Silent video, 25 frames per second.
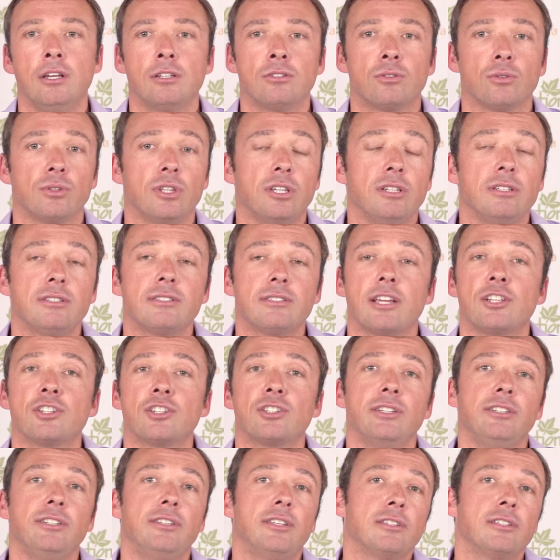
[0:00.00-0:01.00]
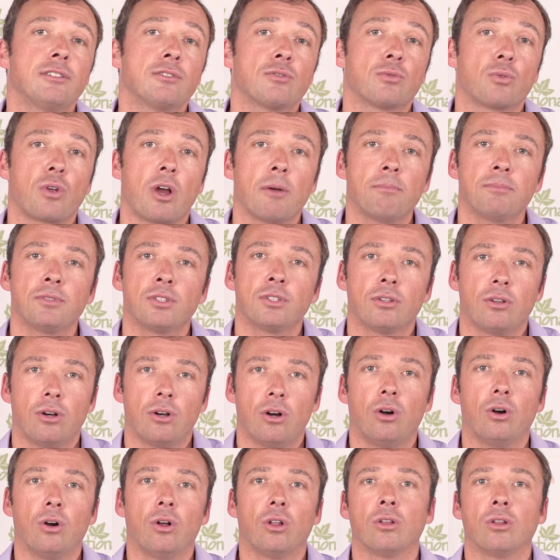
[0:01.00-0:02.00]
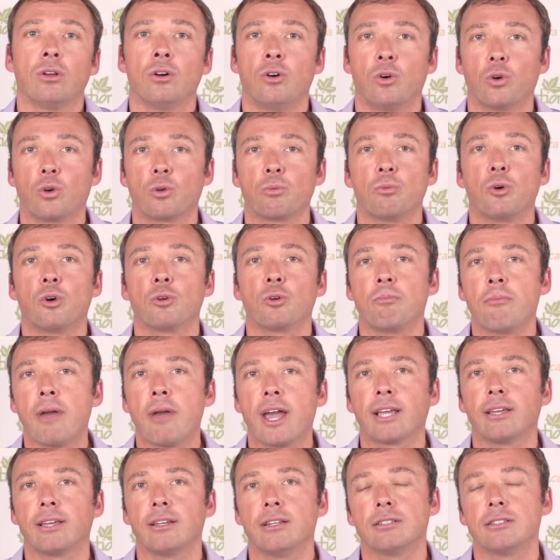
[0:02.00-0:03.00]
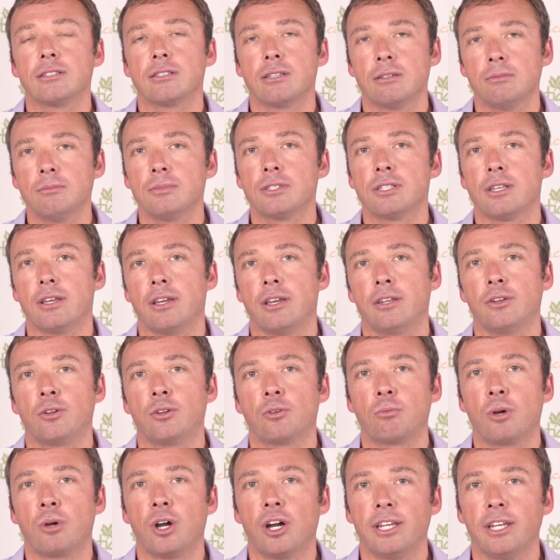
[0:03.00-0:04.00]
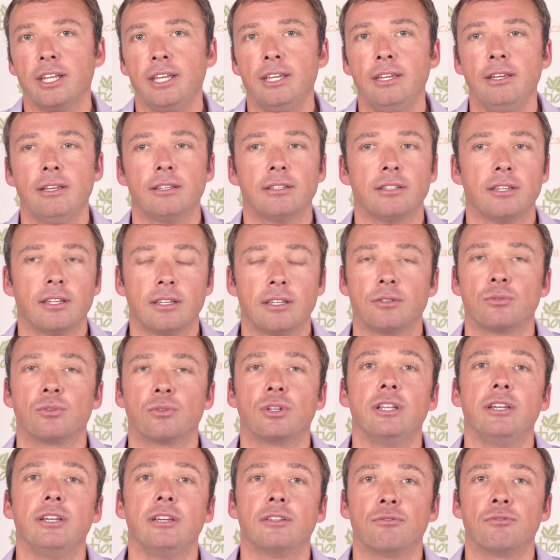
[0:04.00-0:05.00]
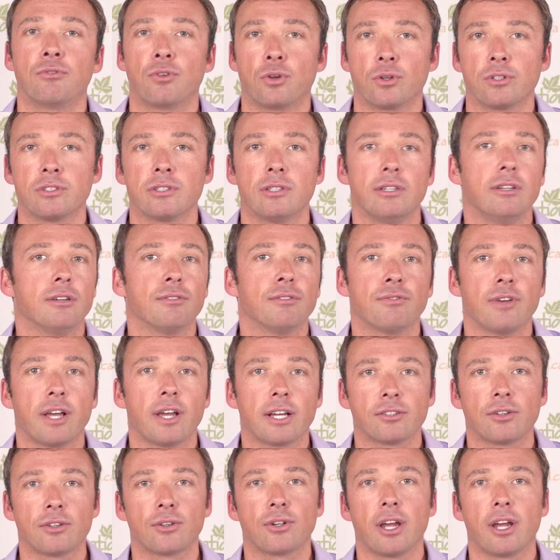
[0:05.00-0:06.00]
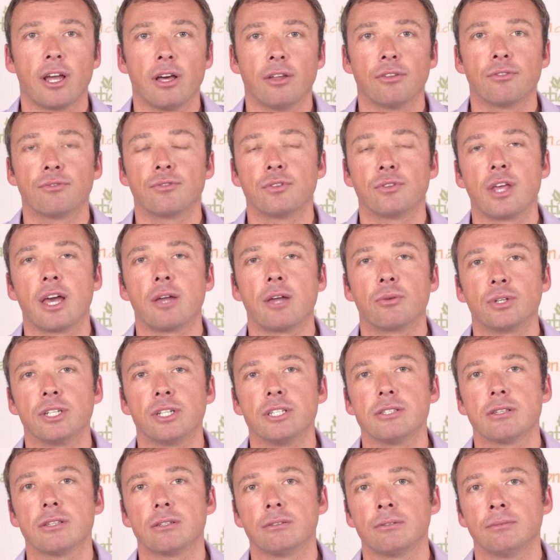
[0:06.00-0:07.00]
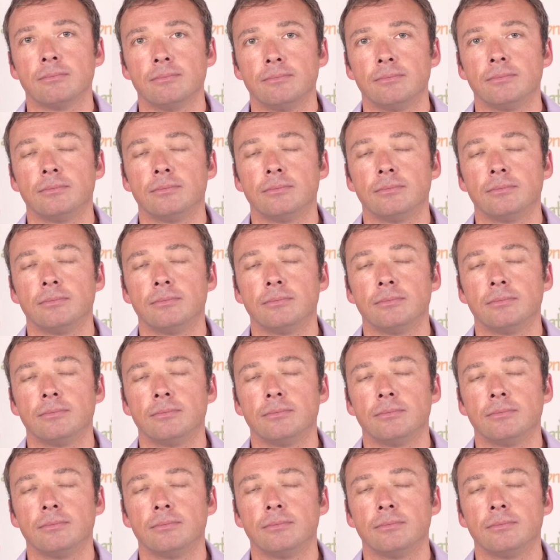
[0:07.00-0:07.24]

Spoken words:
So they essentially disrupt all hormone mechanisms in our body and can really adversely affect our health for that reason.